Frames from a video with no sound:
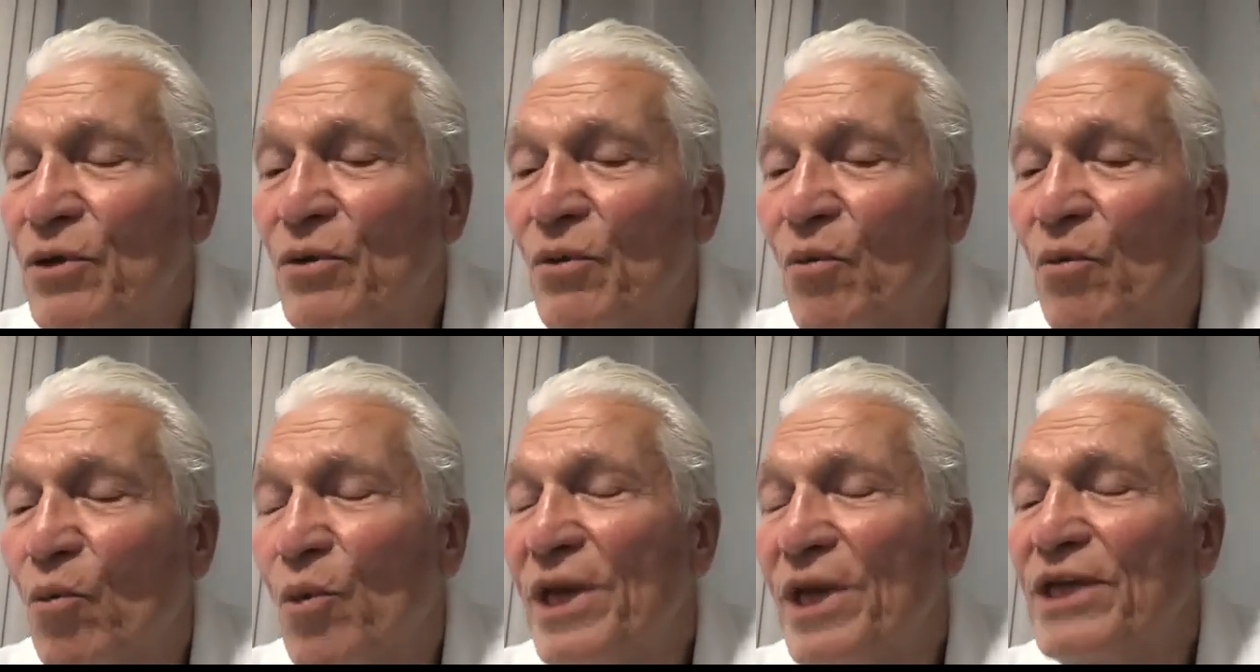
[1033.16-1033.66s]

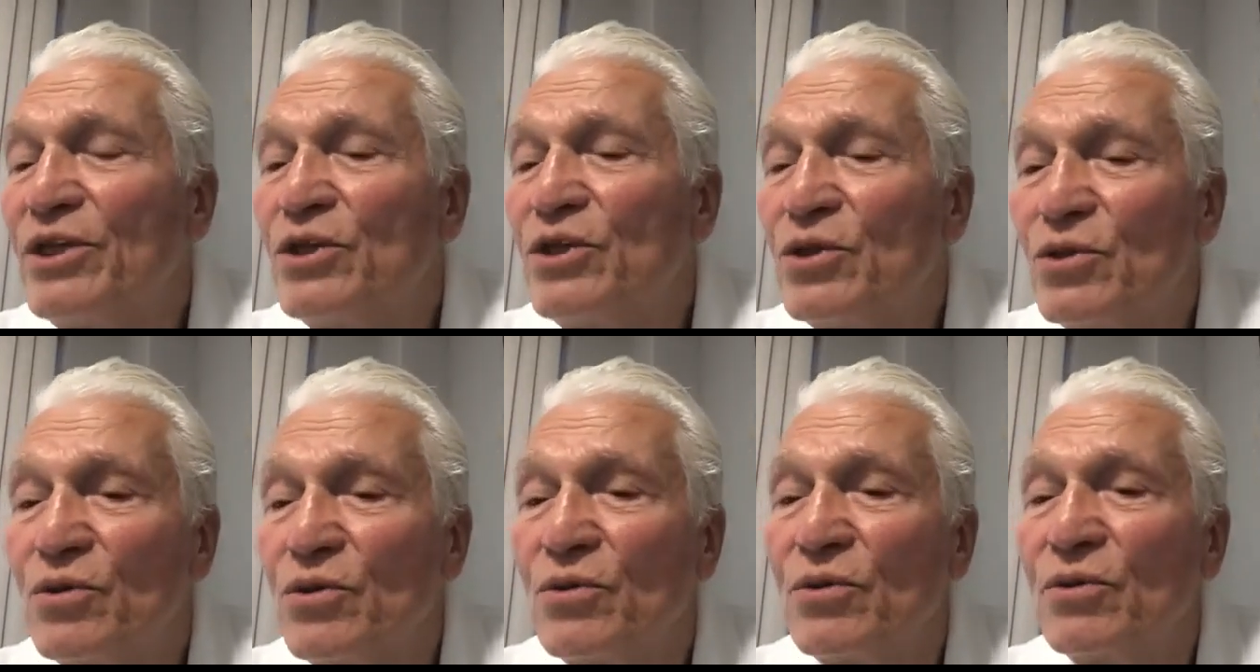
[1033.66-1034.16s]
we
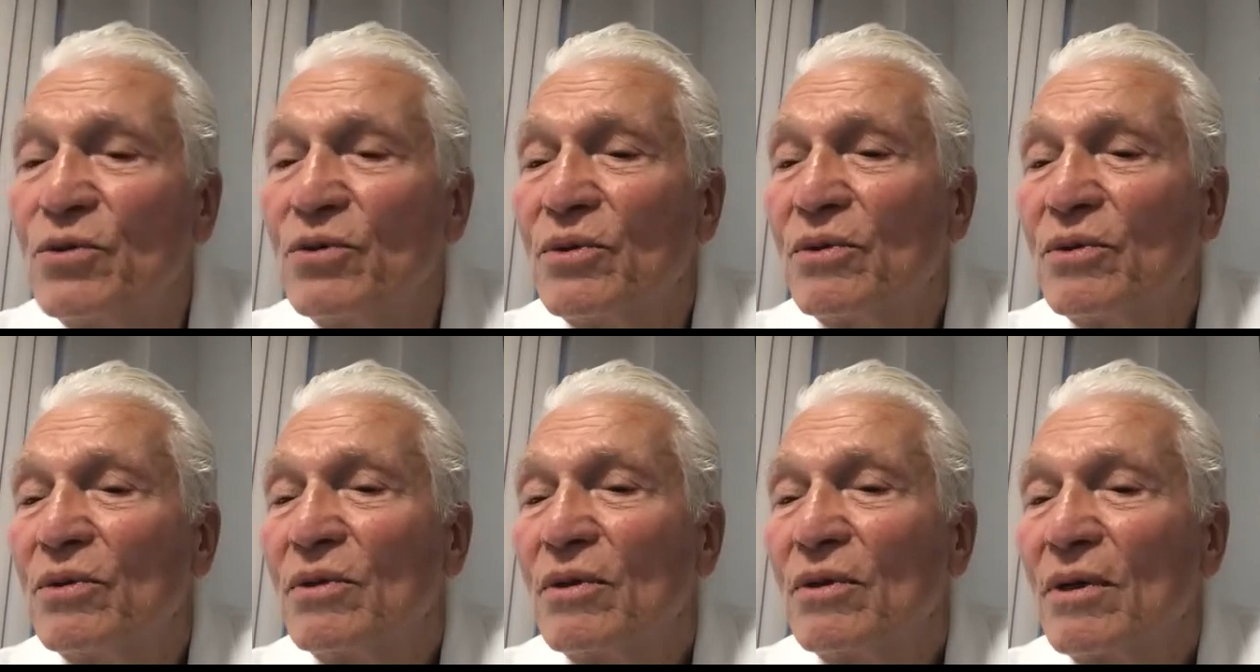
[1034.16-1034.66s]
do
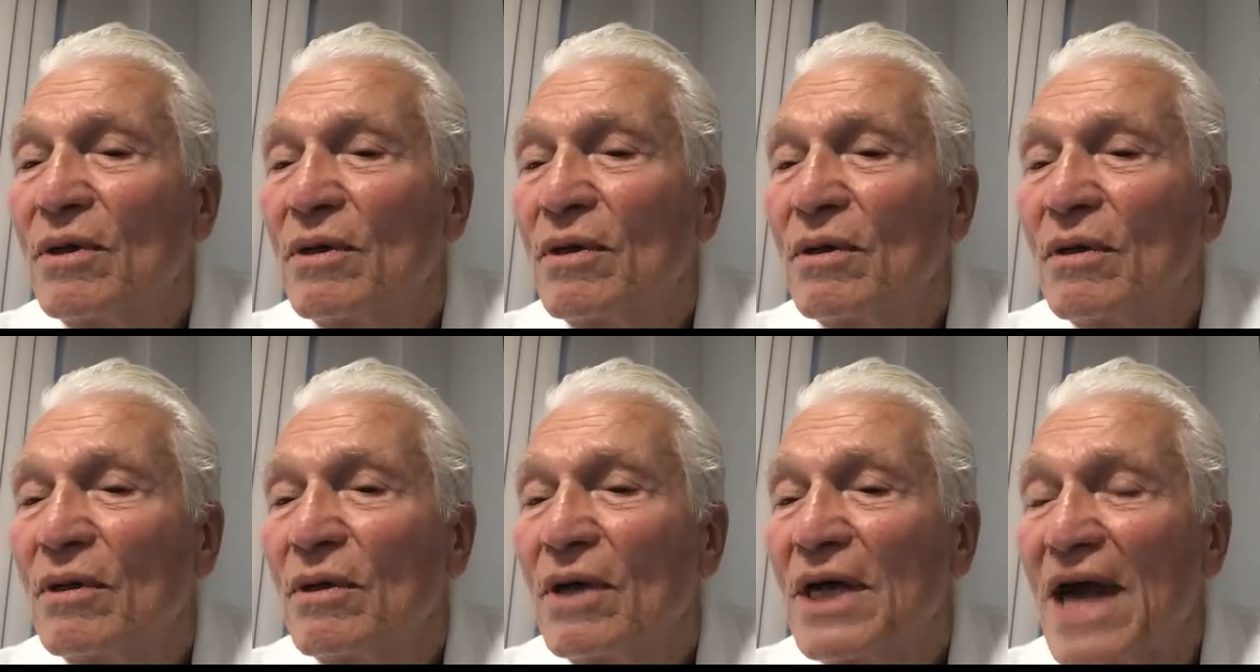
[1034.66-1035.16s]

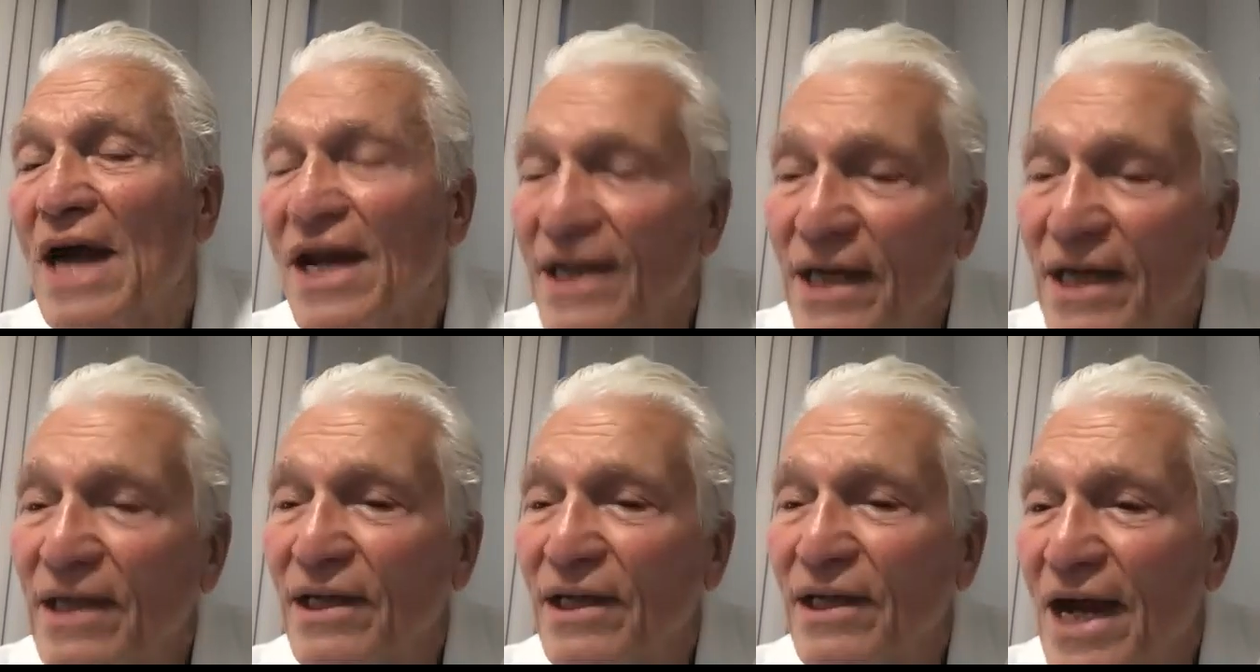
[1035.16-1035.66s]

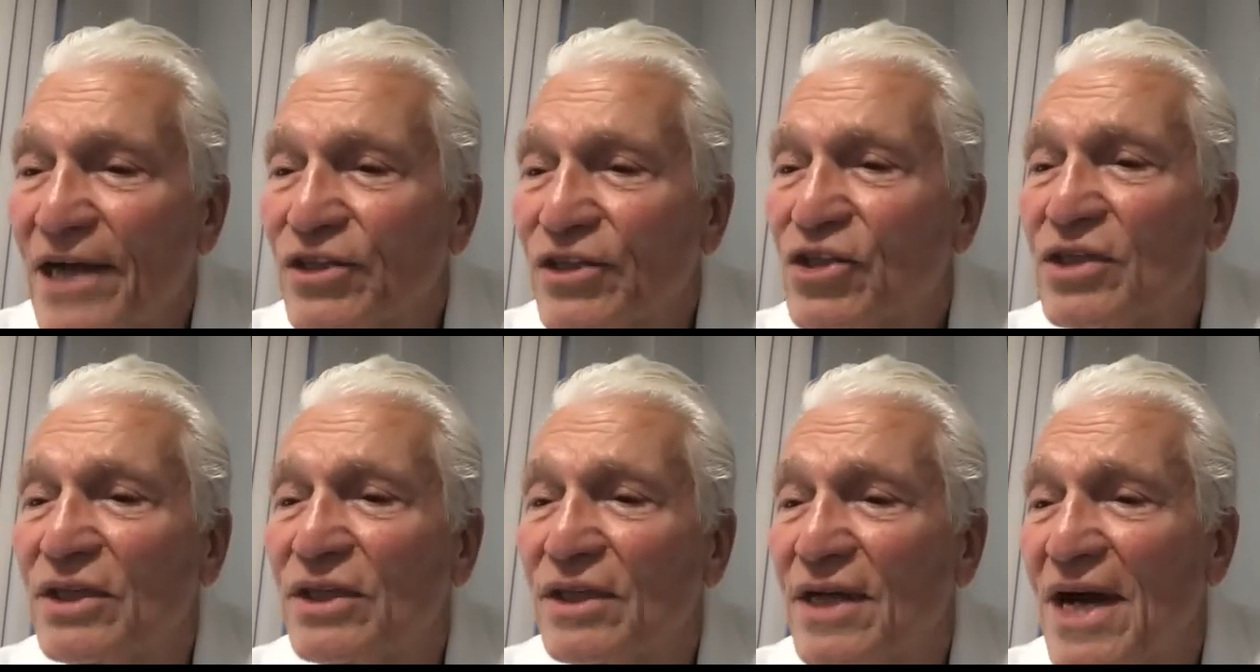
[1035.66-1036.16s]

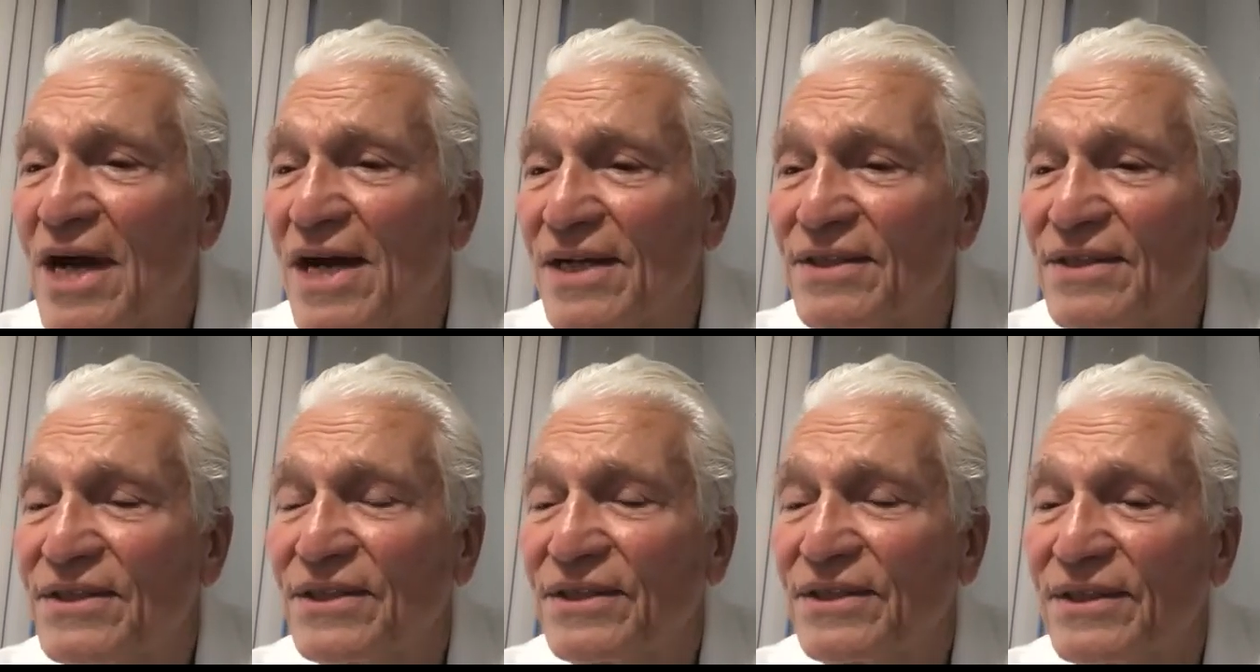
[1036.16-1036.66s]
gynecological
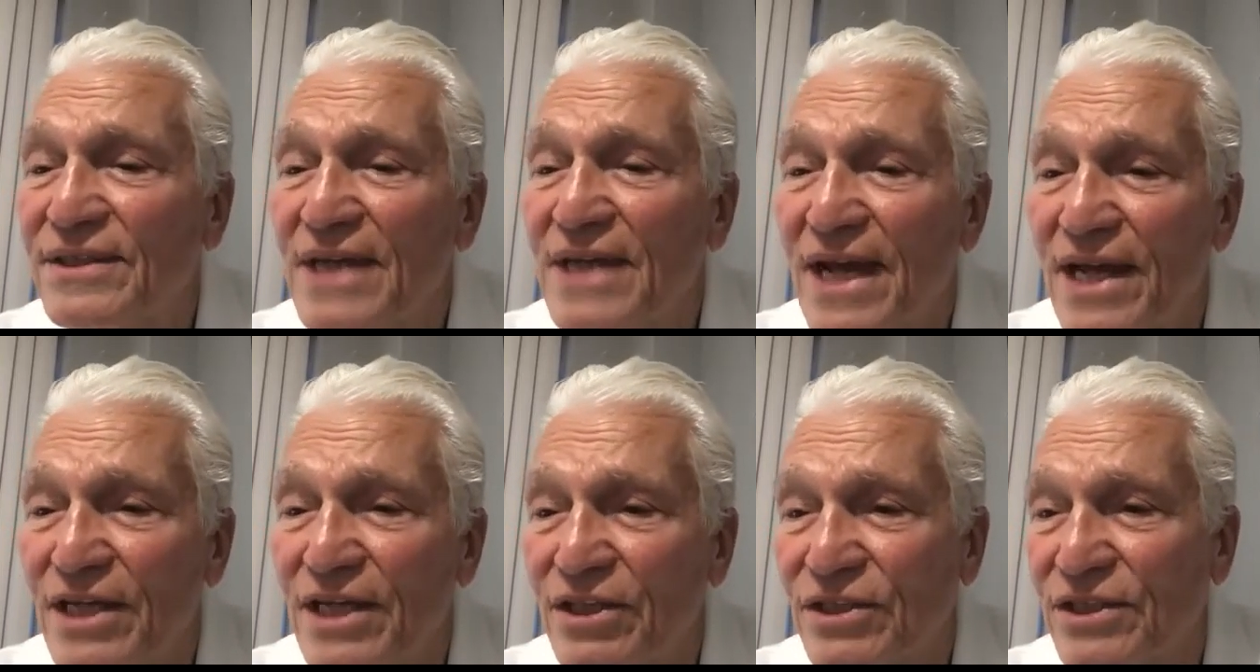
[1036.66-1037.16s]

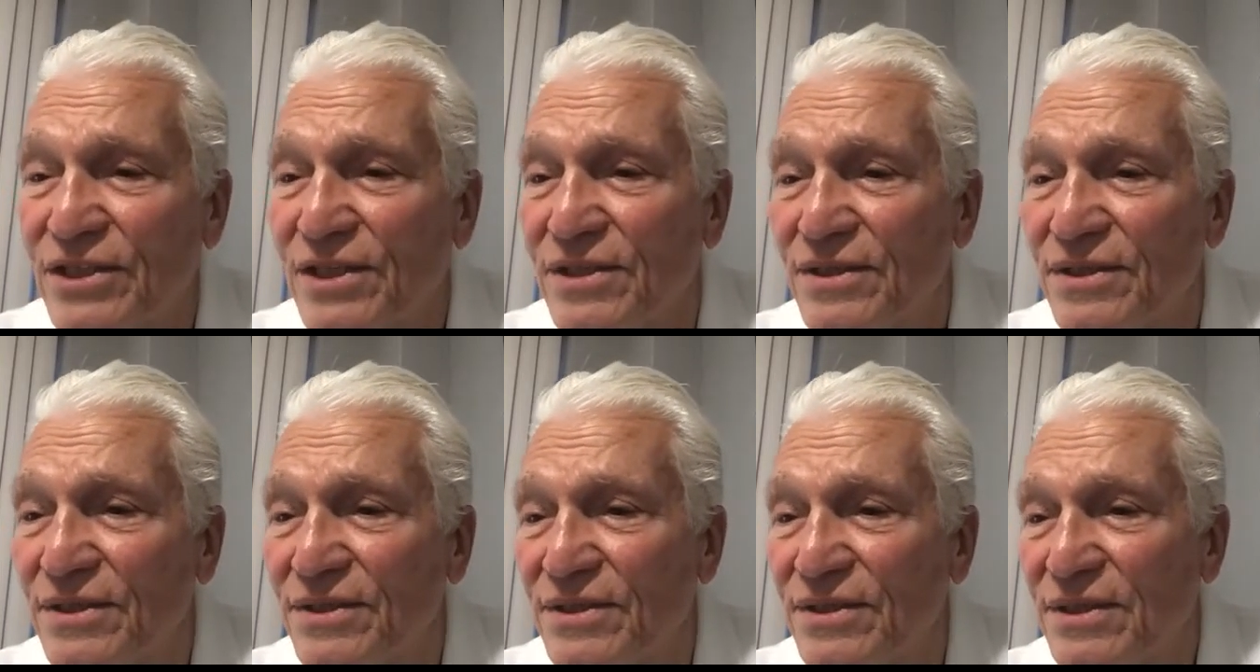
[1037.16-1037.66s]

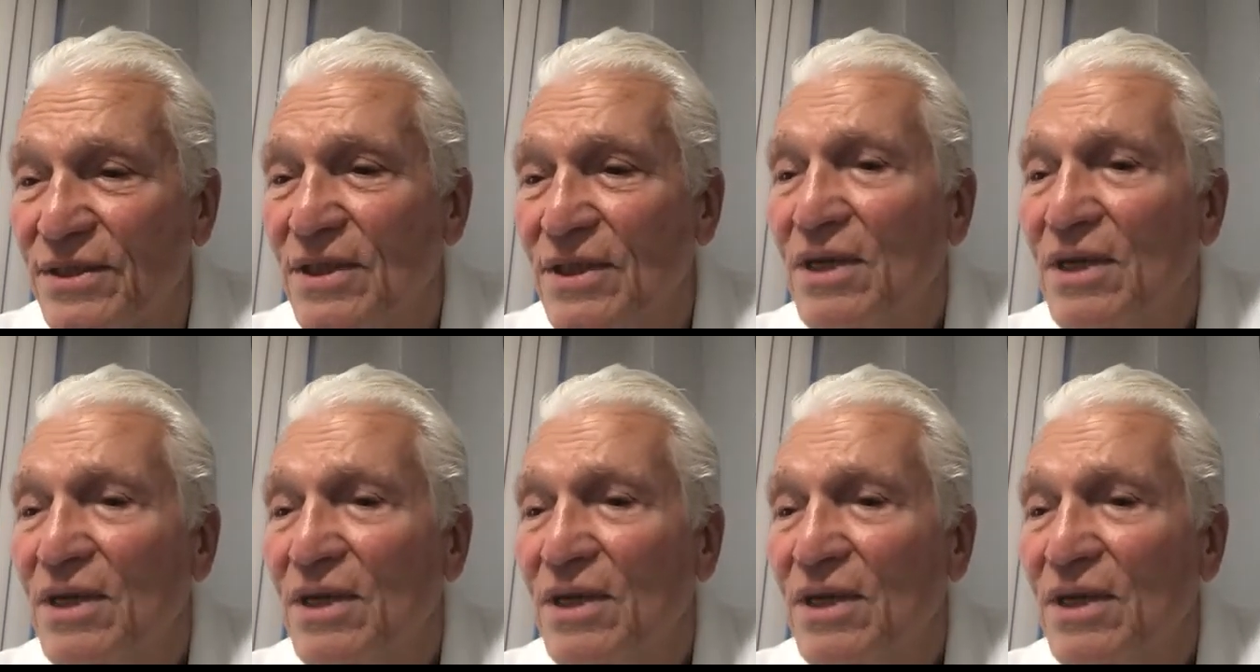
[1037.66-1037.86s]
consultations